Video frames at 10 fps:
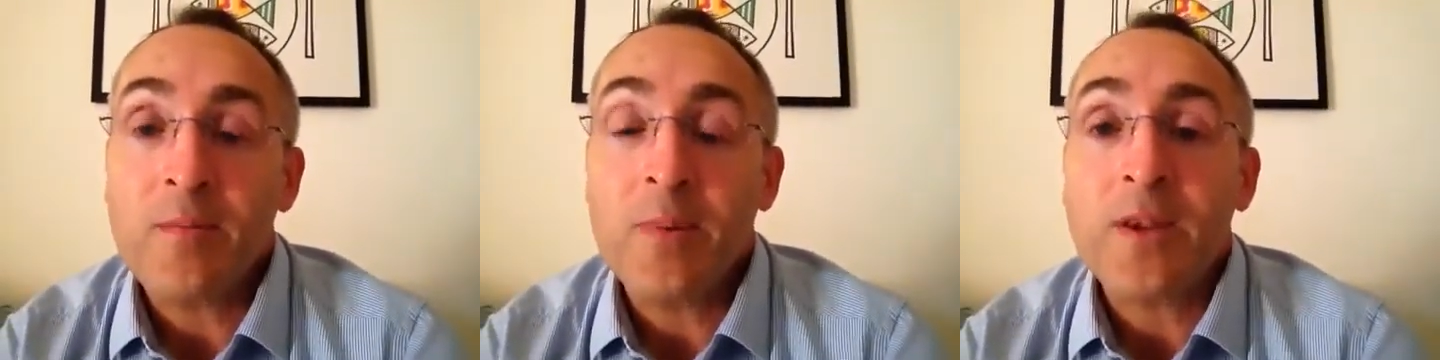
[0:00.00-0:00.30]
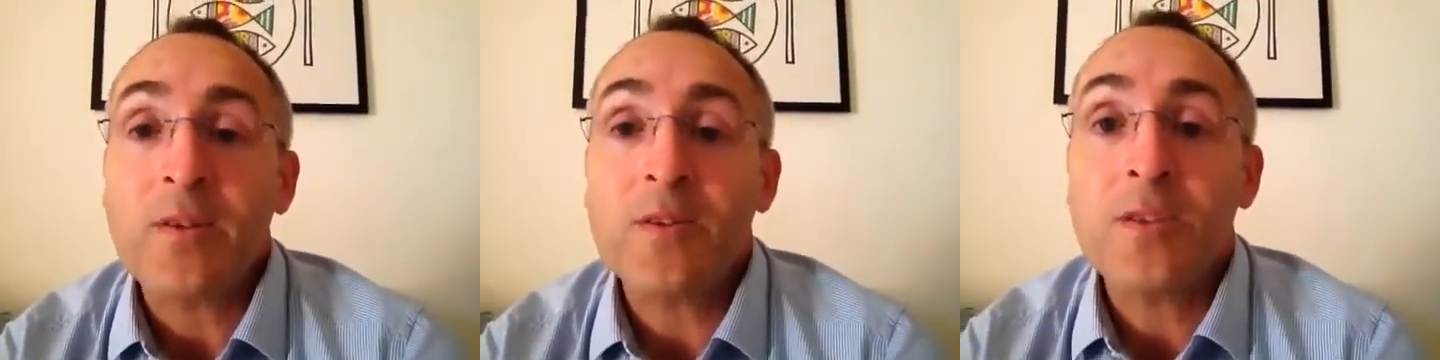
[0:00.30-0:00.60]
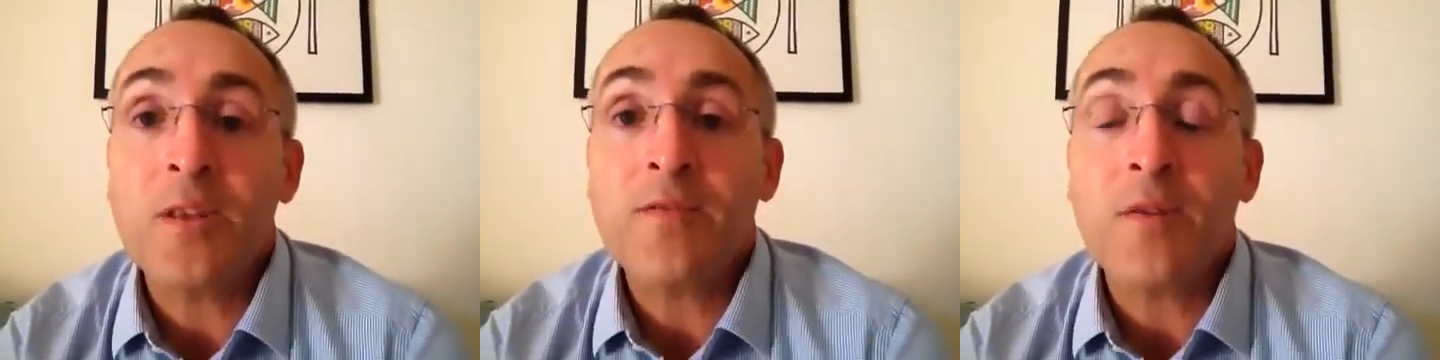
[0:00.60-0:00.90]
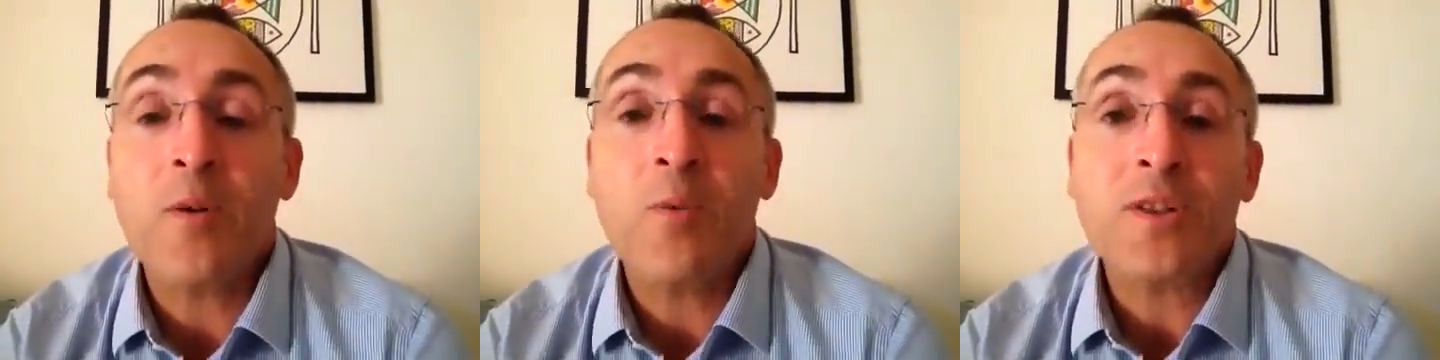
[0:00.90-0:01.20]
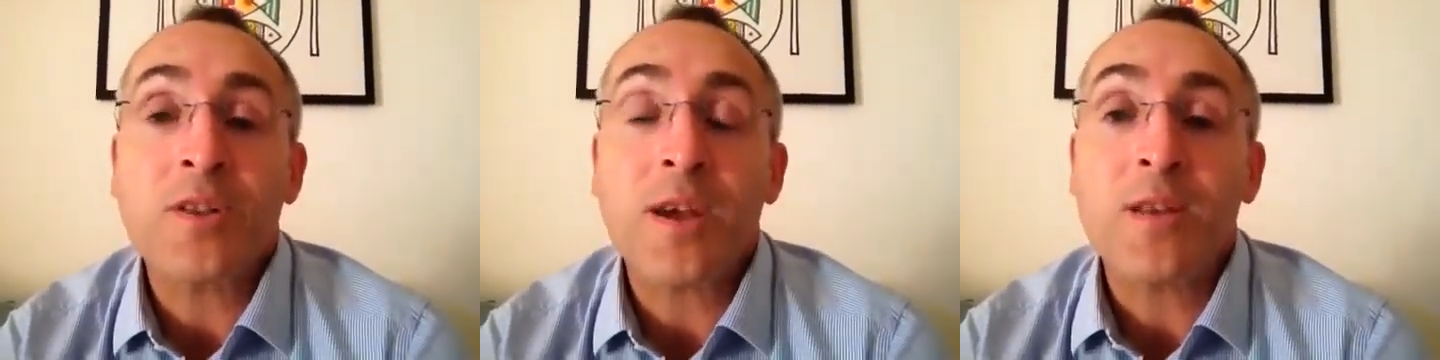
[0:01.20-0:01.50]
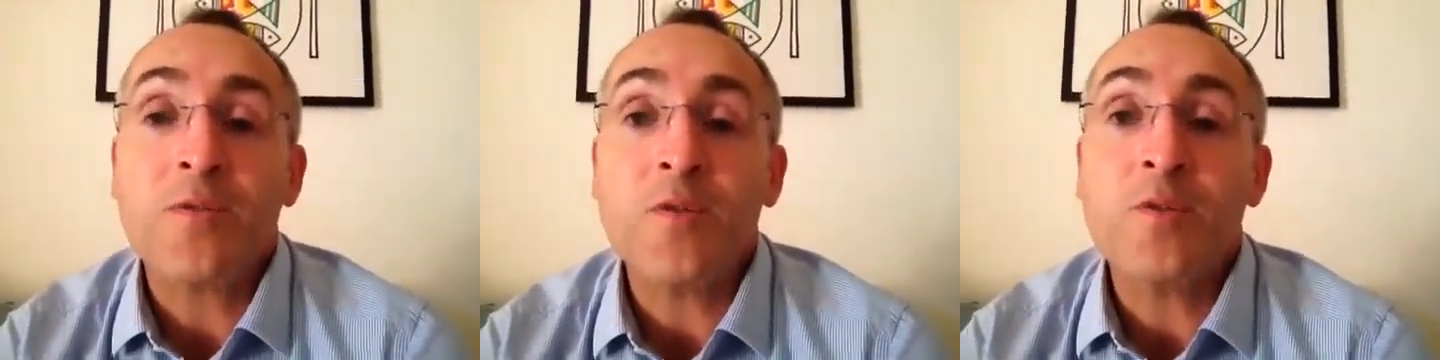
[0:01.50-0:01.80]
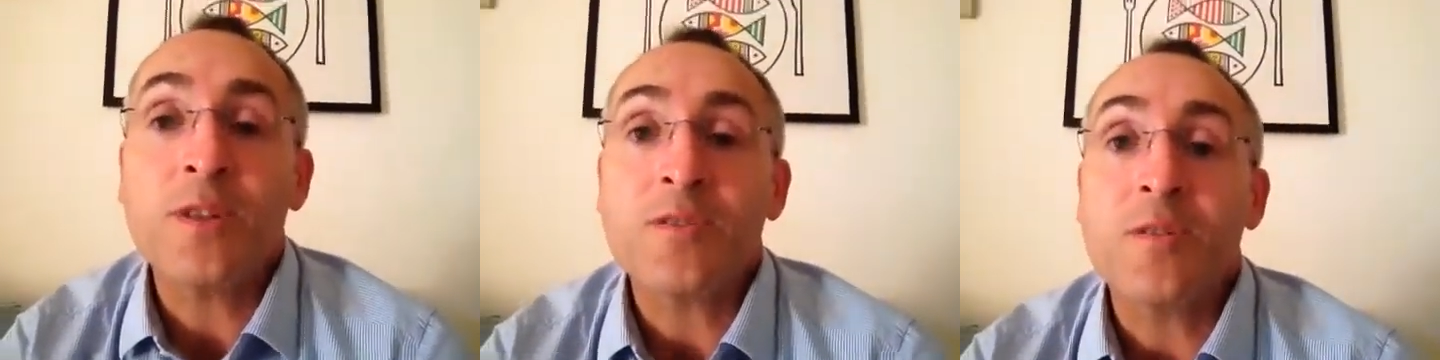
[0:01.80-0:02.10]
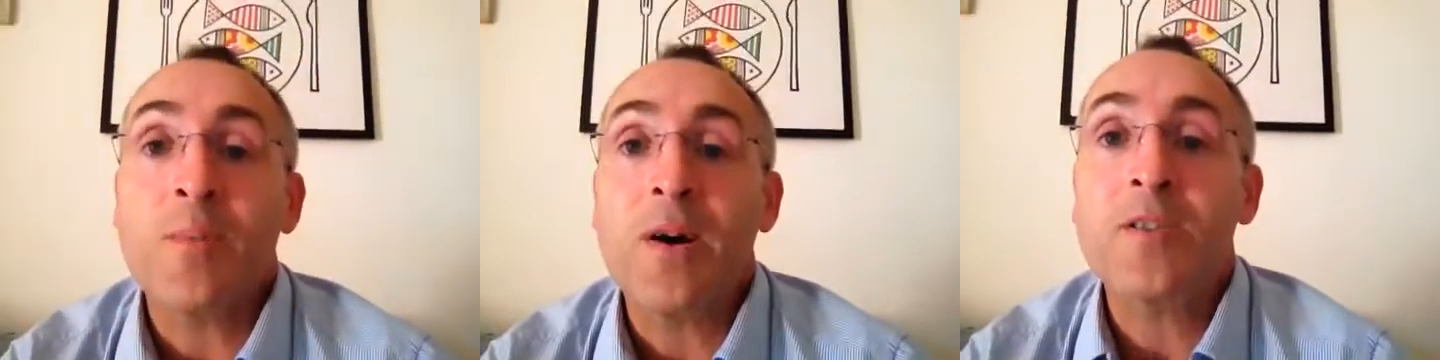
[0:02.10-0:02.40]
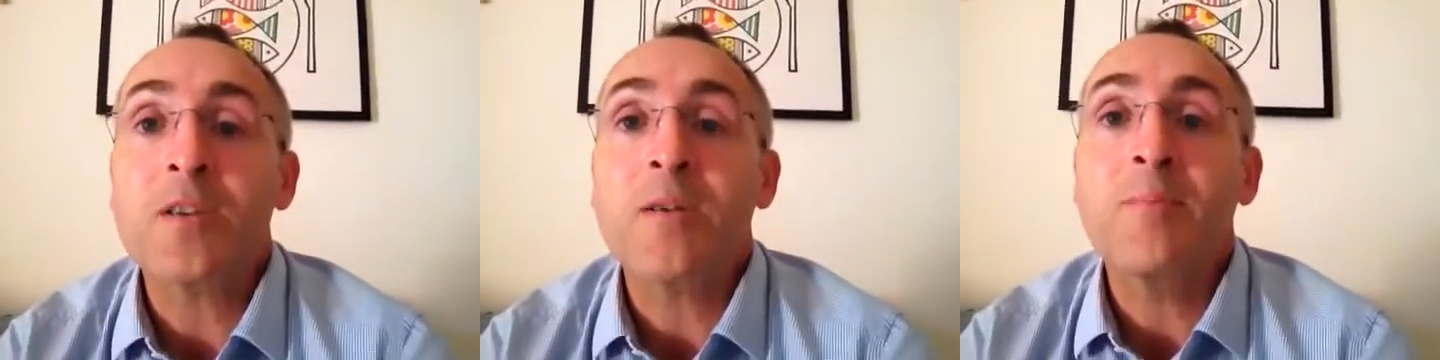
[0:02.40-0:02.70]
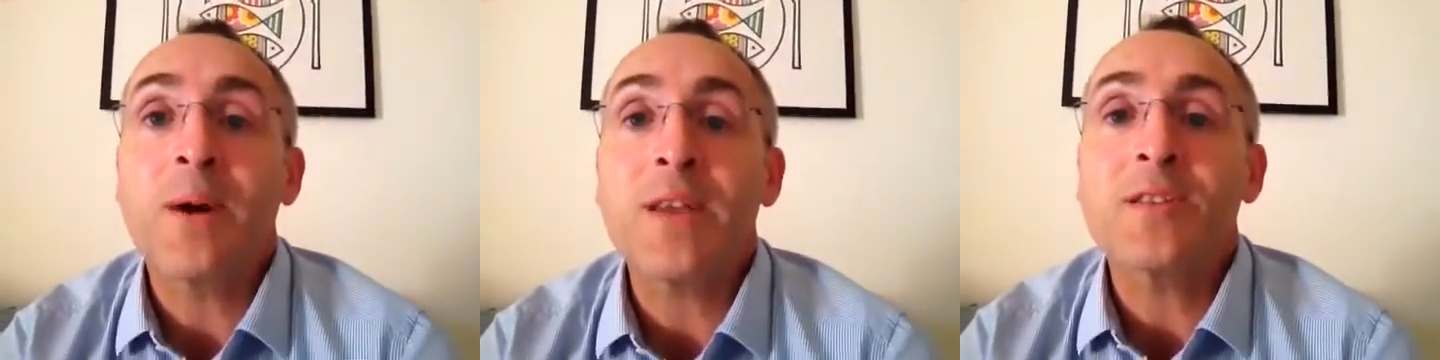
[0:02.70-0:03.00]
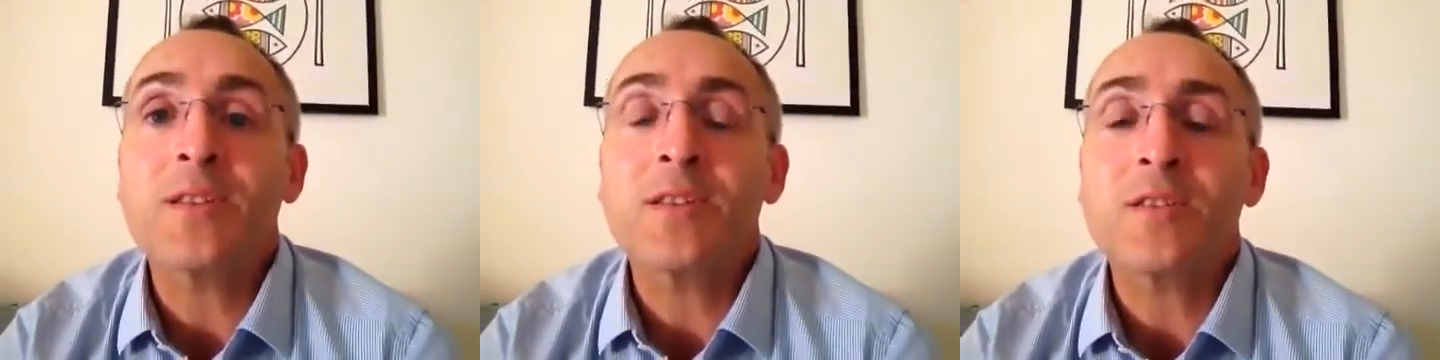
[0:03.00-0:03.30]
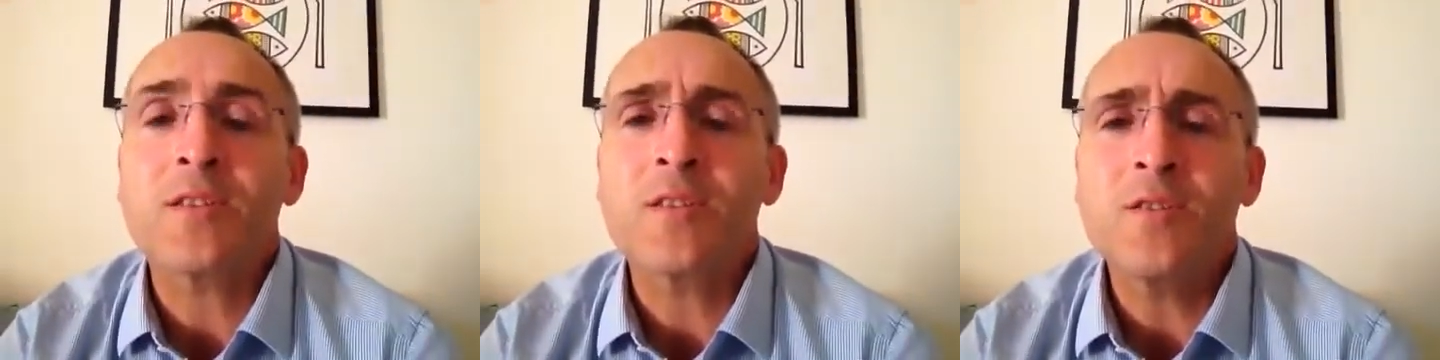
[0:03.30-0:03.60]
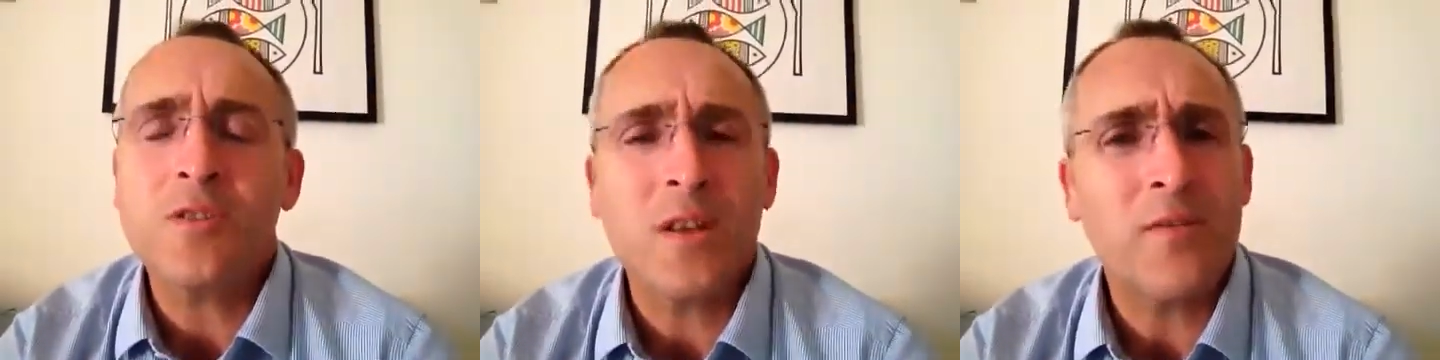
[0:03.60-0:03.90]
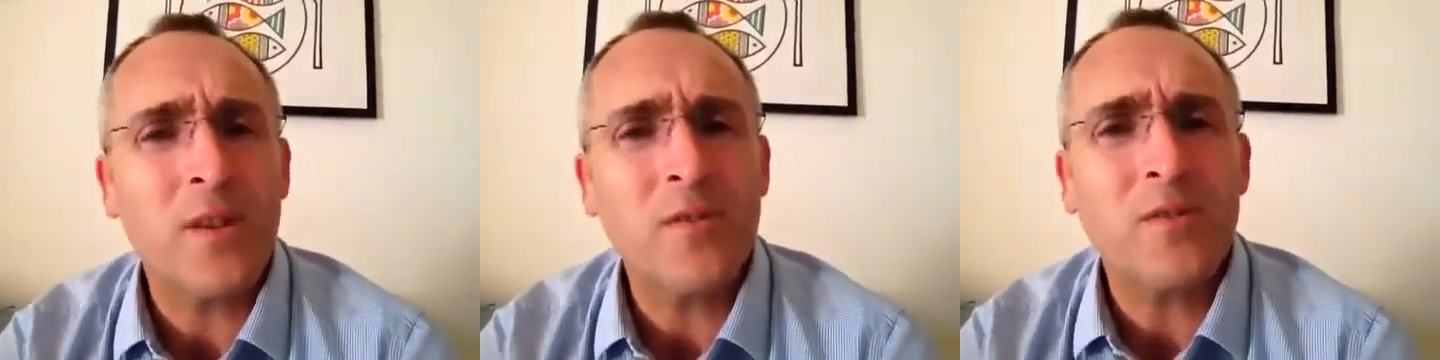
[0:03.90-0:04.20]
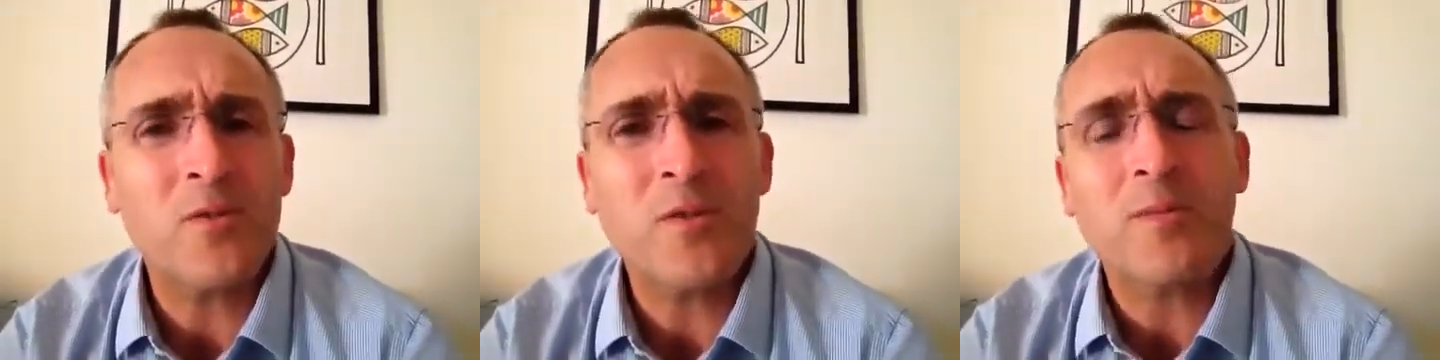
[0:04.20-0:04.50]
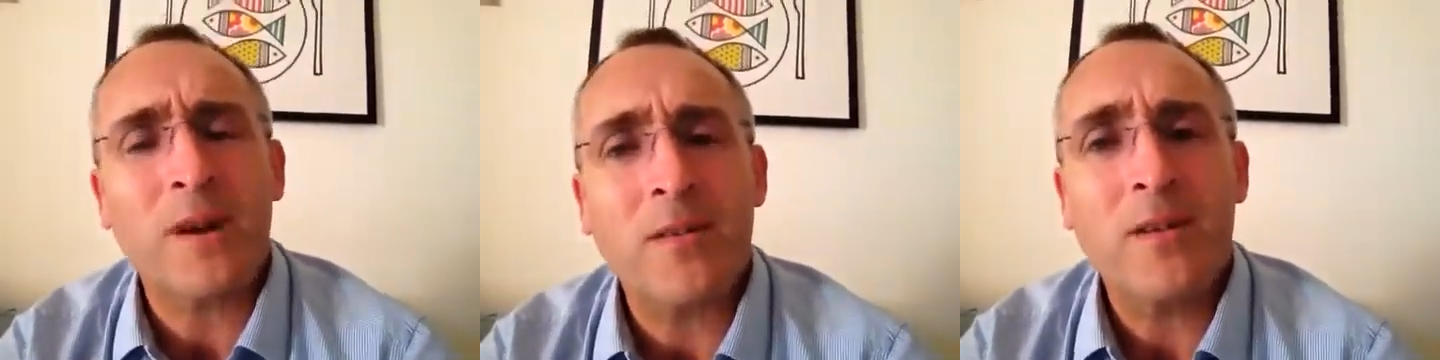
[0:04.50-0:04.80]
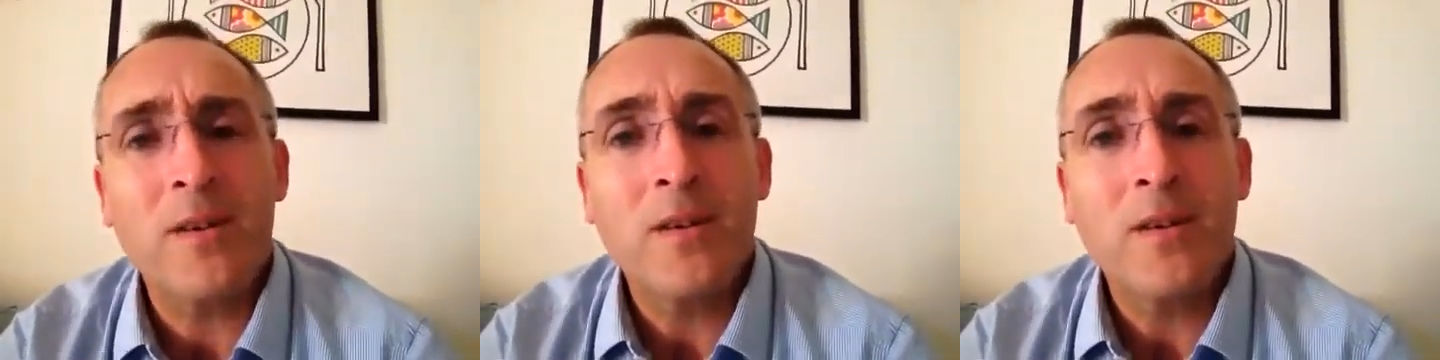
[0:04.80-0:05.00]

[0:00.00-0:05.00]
because once again, if you're doing this on a part-time basis, you should have loads to talk about.